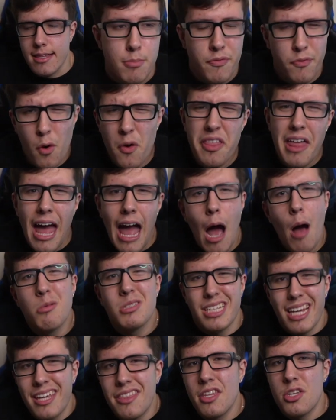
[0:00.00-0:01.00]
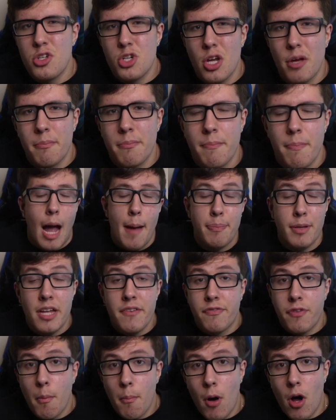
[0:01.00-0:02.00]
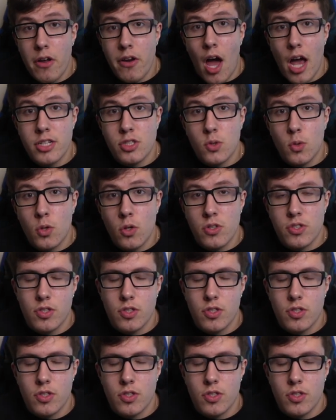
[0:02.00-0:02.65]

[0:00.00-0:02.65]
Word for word: Before that, I was in the gym. I played football in high school,